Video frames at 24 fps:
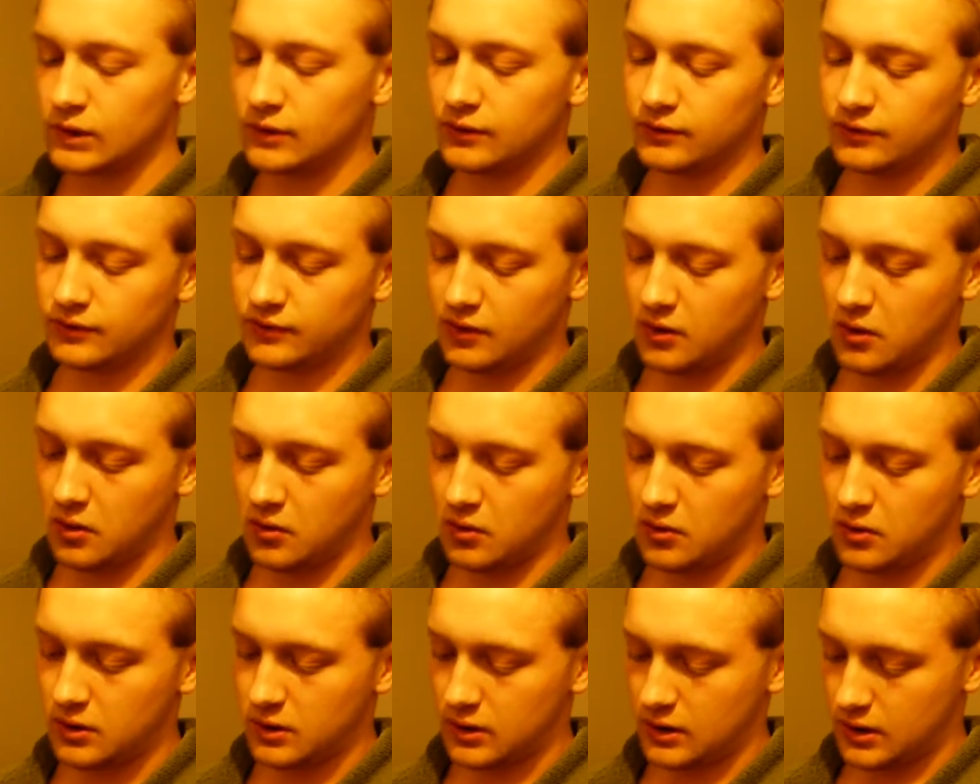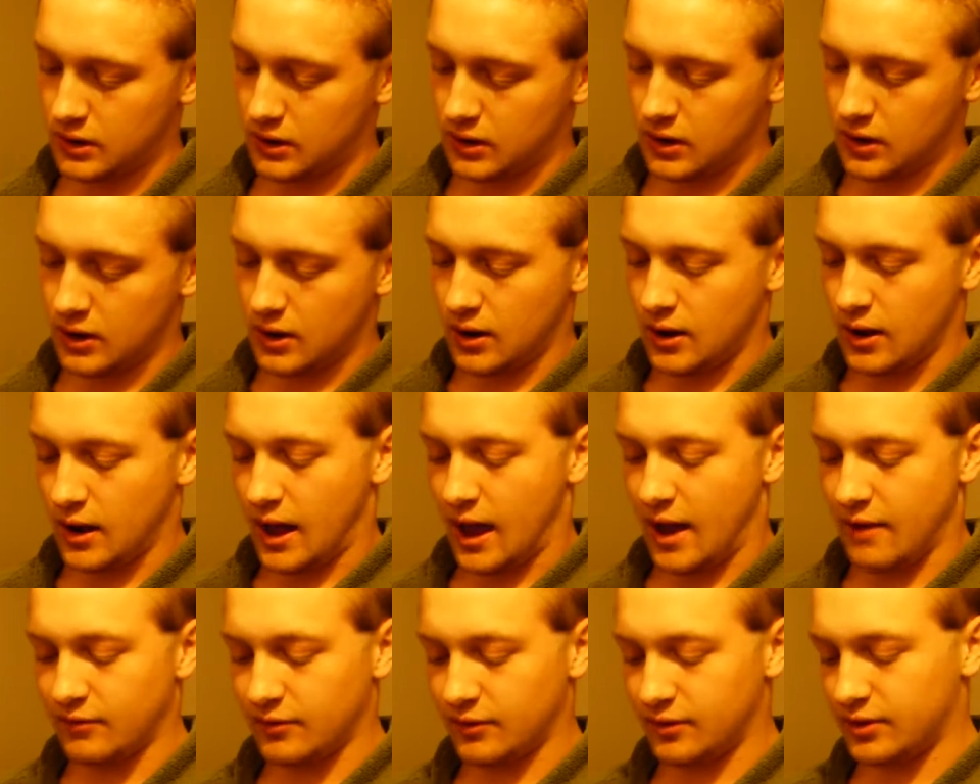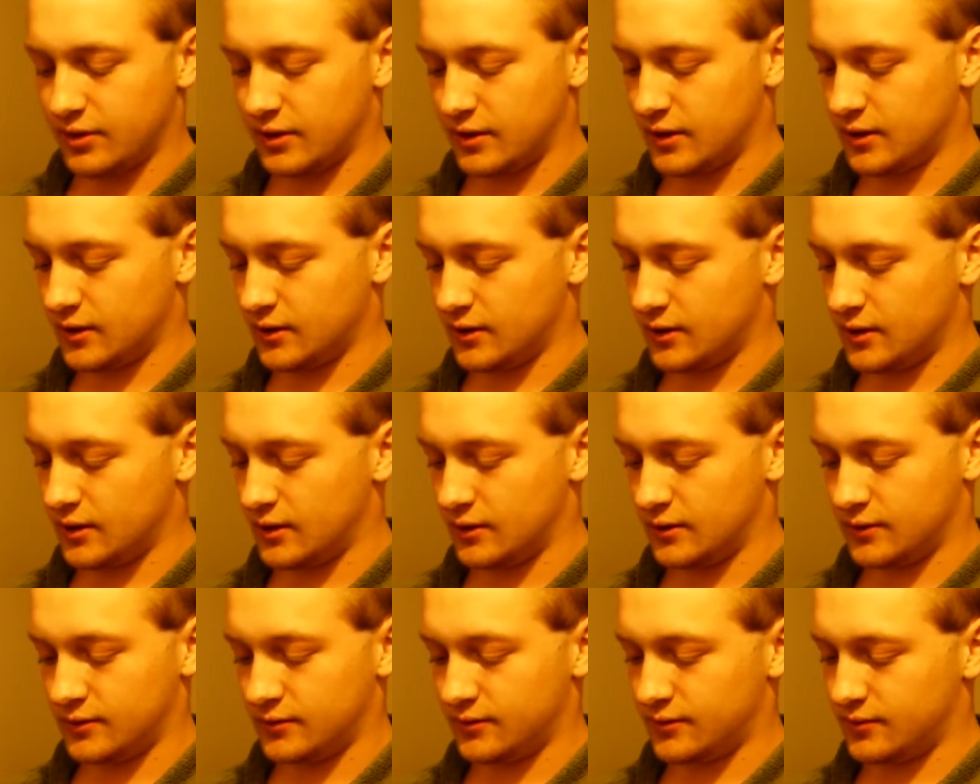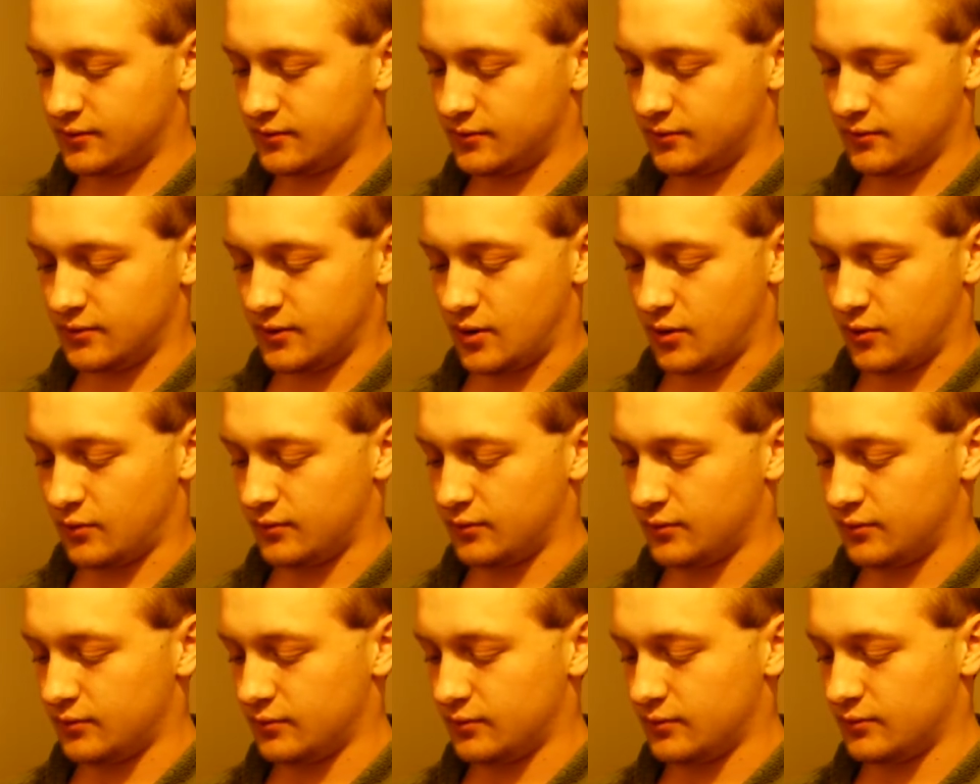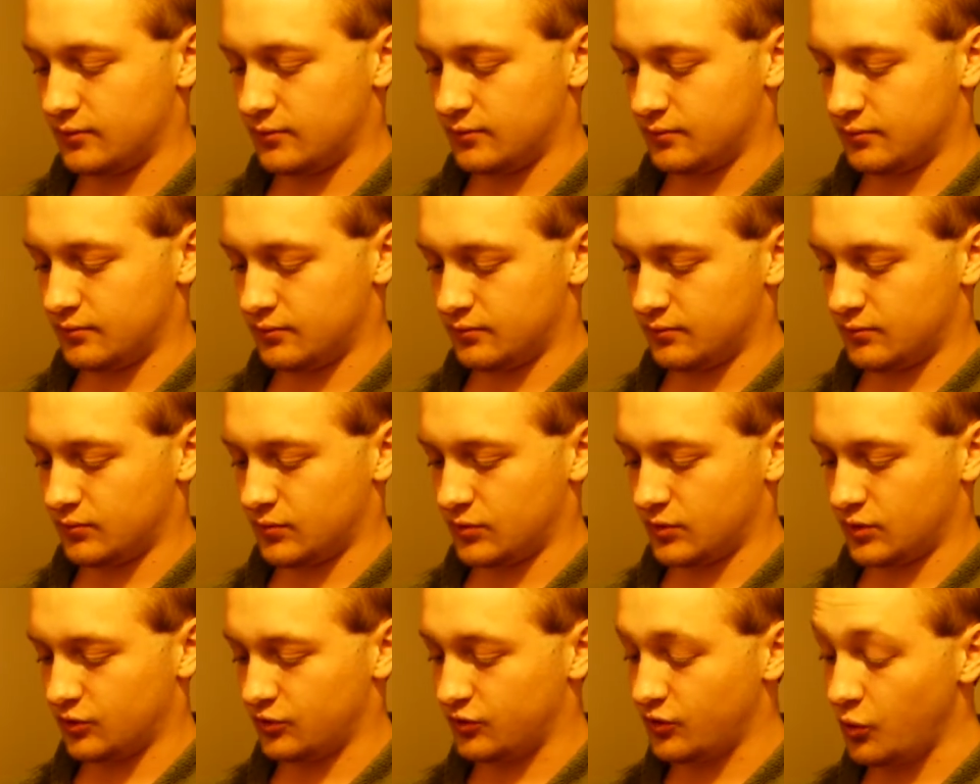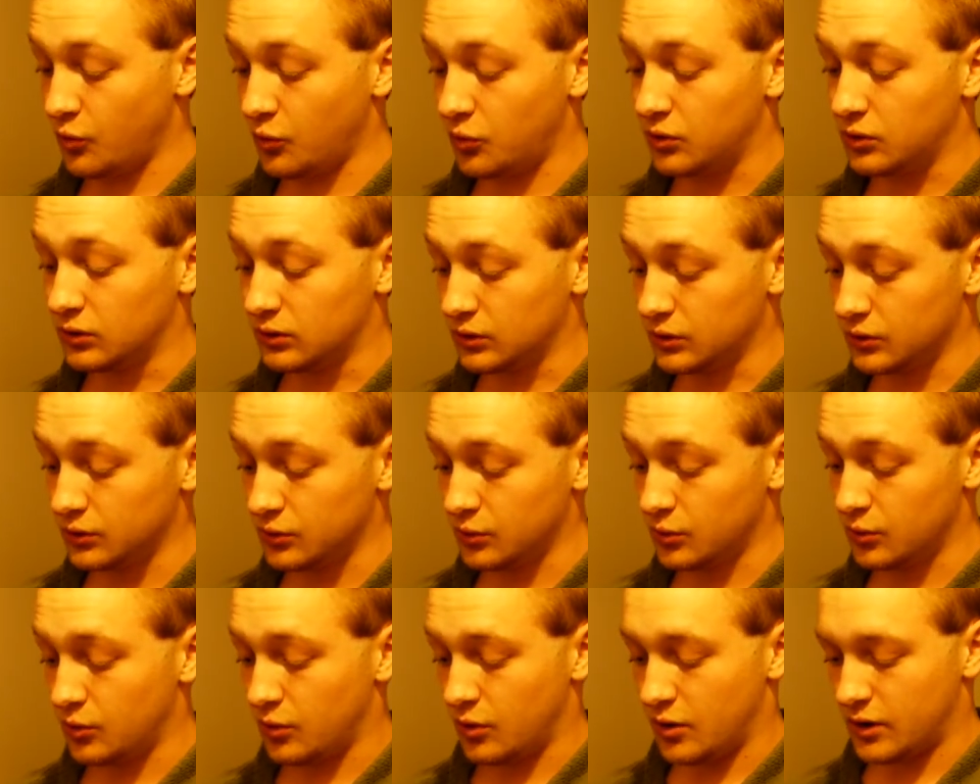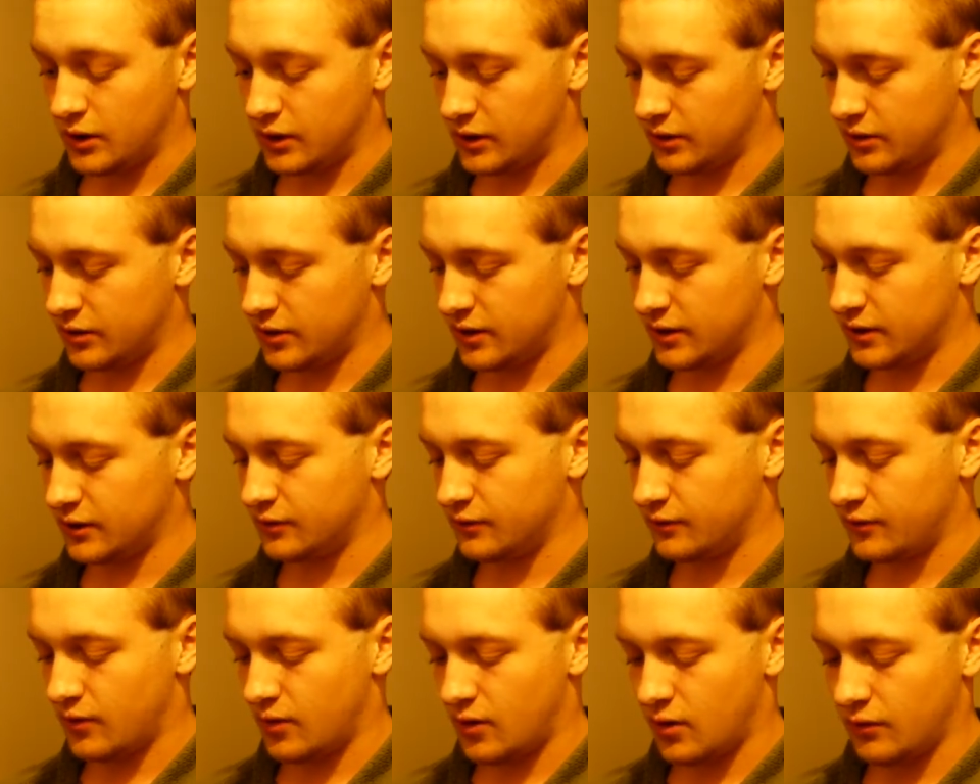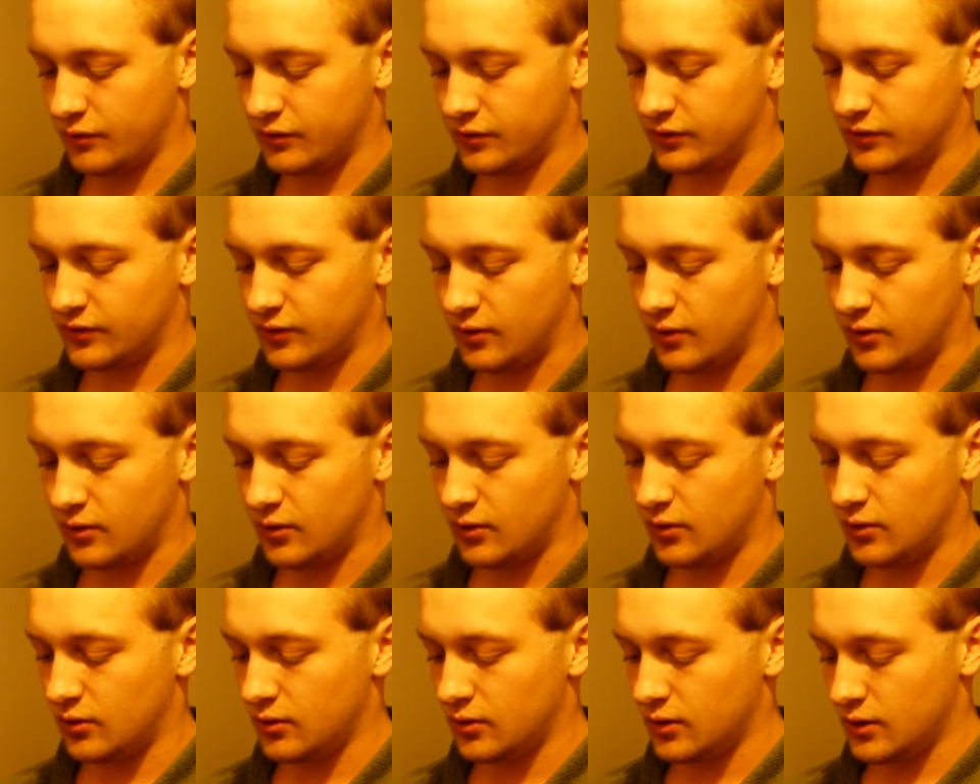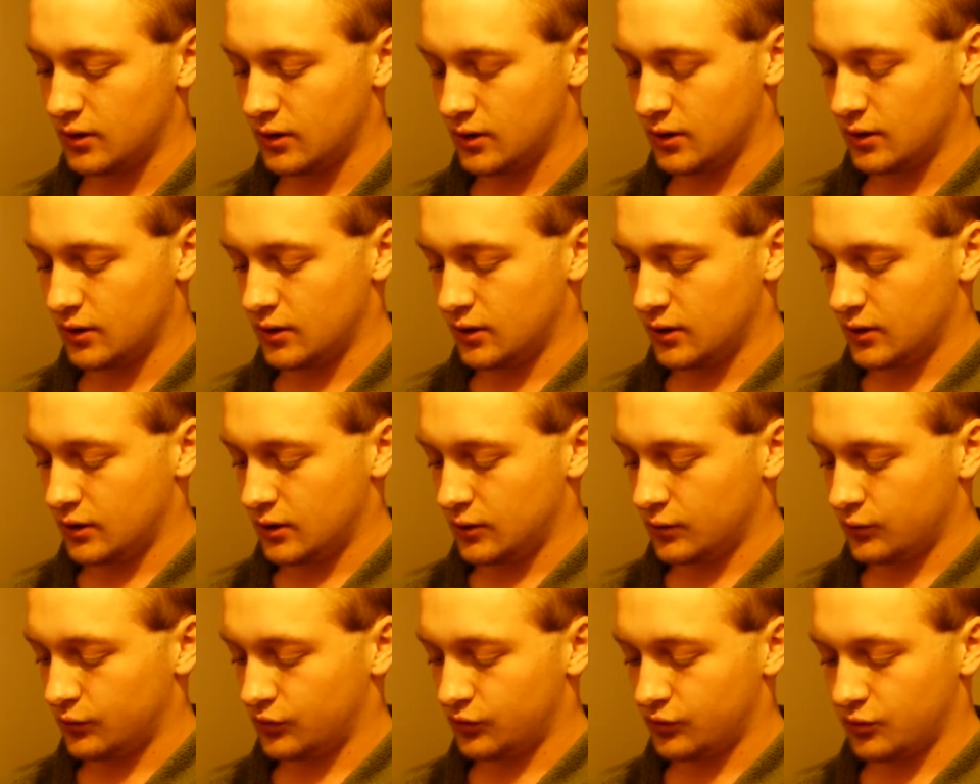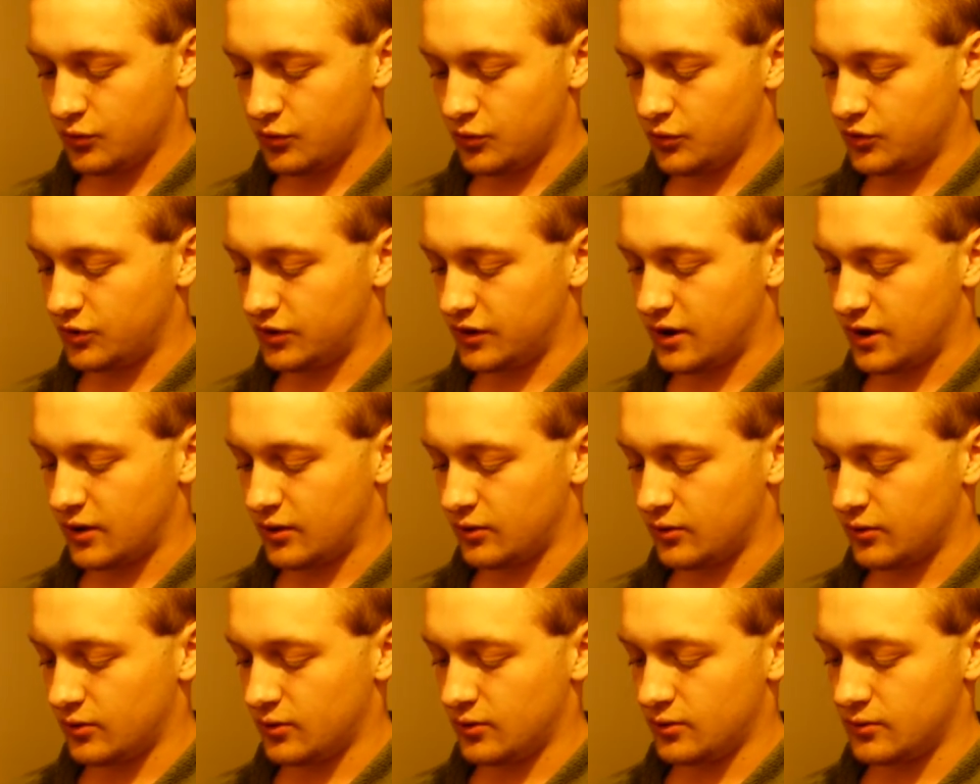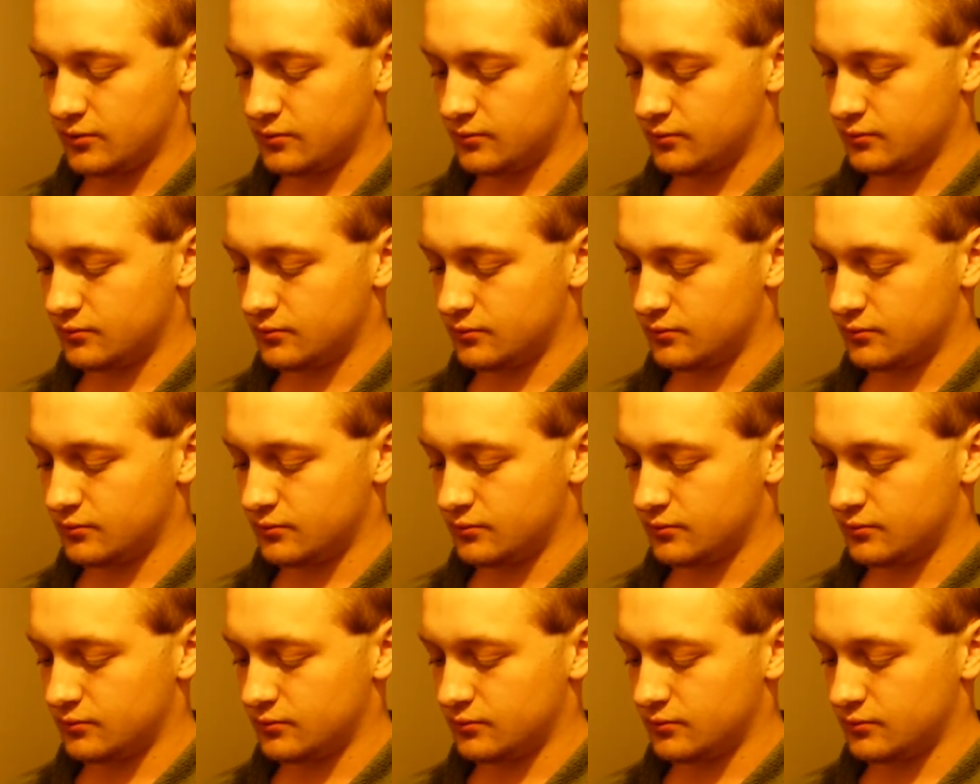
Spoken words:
So everything is, there's no glue or anything involved. It's all screwed together.